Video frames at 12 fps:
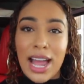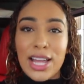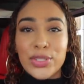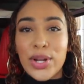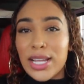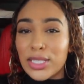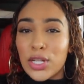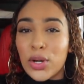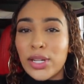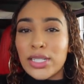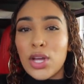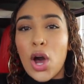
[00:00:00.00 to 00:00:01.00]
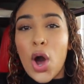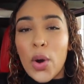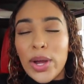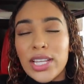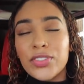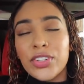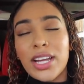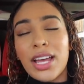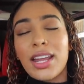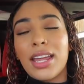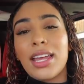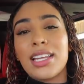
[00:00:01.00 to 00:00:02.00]
As you guys know, he's always
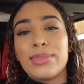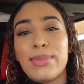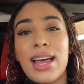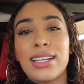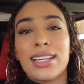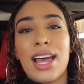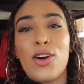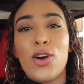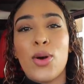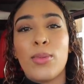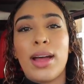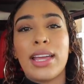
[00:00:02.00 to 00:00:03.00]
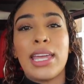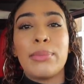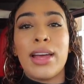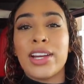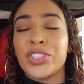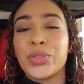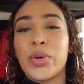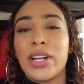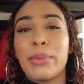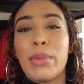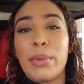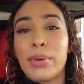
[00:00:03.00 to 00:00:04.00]
forgetting his mask at home. I keep an extra
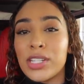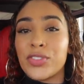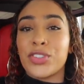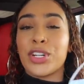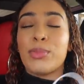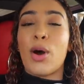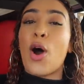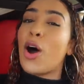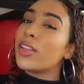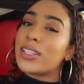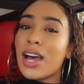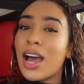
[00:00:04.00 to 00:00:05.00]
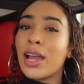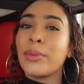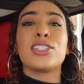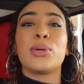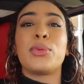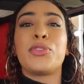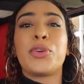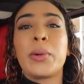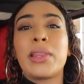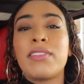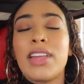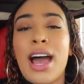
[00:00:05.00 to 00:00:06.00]
one in my purse for him all the time. So before
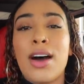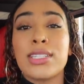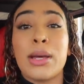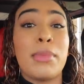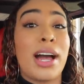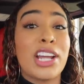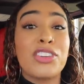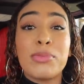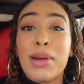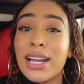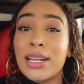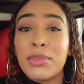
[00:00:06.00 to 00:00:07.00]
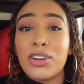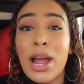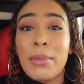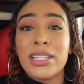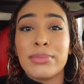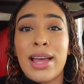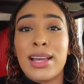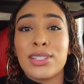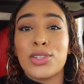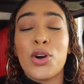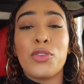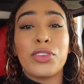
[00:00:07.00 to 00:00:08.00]
we leave the house, I'm not gonna remind him to grab his
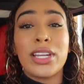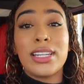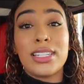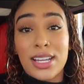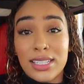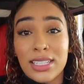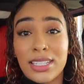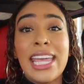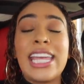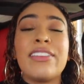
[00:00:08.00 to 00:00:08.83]
mask, so hopefully he doesn't.